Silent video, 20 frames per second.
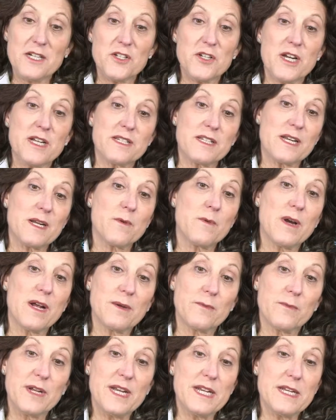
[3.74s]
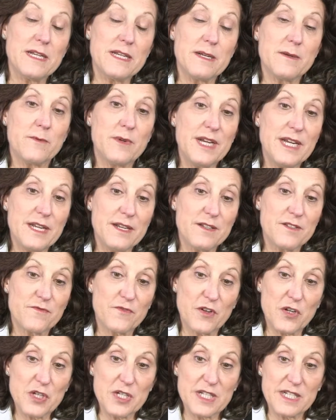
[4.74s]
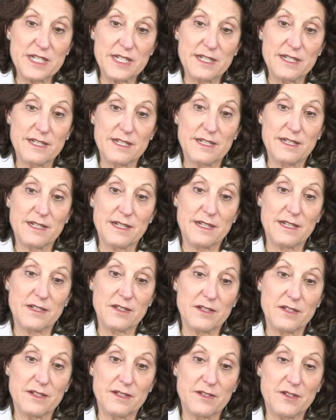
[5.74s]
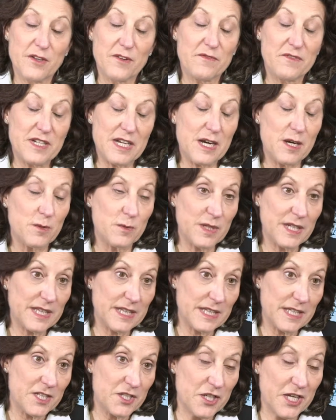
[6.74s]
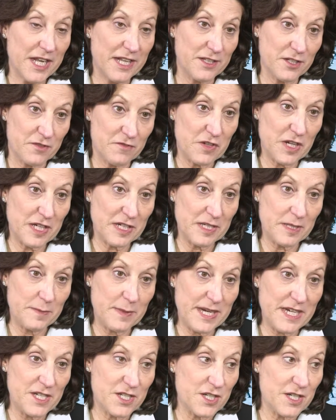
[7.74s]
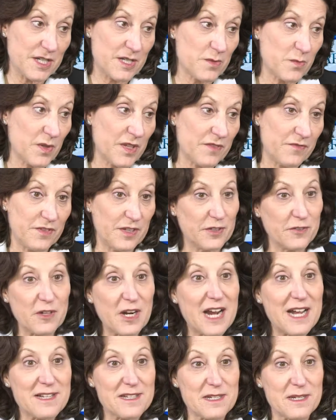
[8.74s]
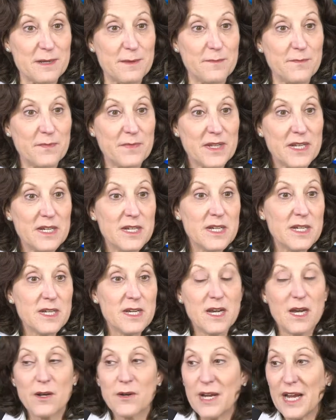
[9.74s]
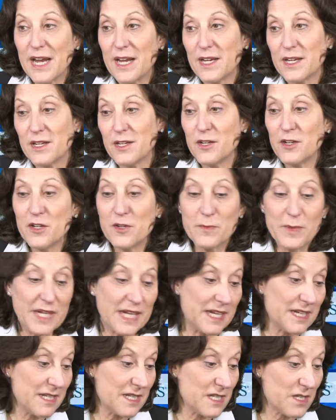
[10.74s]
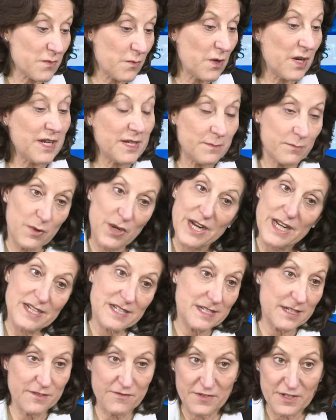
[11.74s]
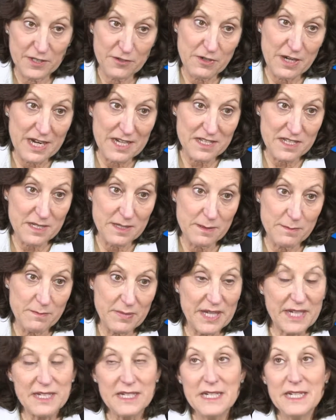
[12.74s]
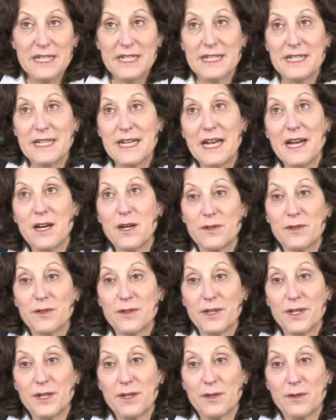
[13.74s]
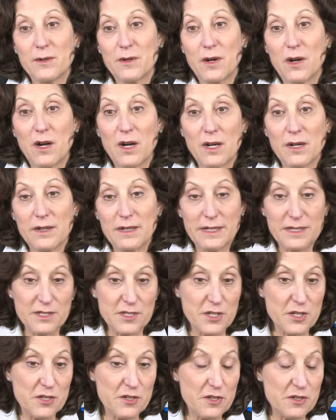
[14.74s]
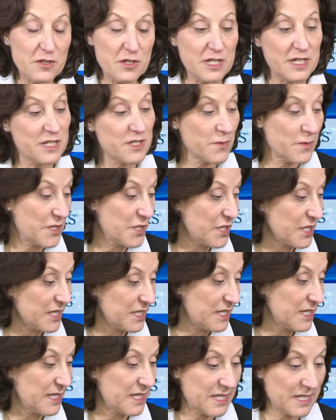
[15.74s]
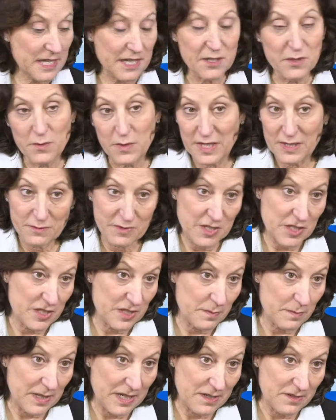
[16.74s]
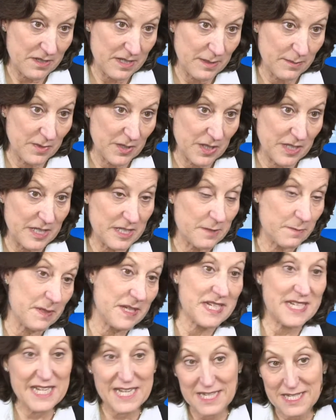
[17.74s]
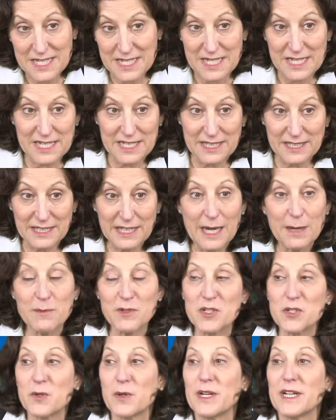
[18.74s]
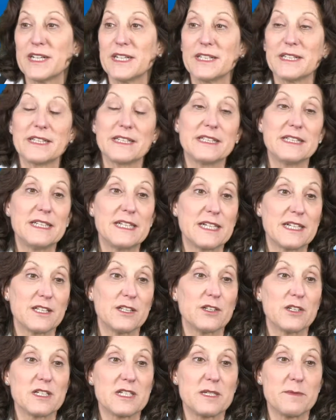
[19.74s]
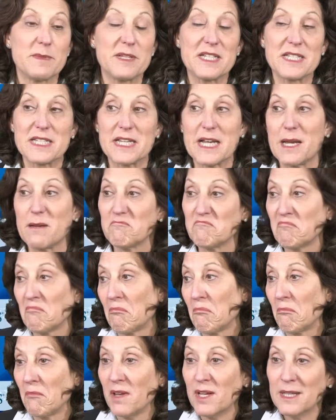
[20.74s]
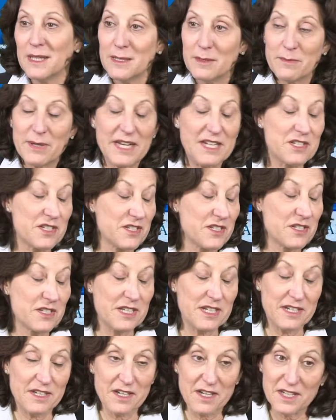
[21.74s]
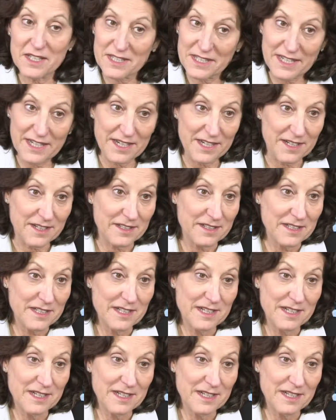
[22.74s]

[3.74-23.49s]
interesting one. We first sort of dealt with the challenge of talking to patients with filgrastim. Okay, you've been getting this one branded filgrastim, but now, our institution is switching to this other one, which is a biosimilar. It's been tested in the laboratory and in the clinic. It looks to be the same. Patients did not care.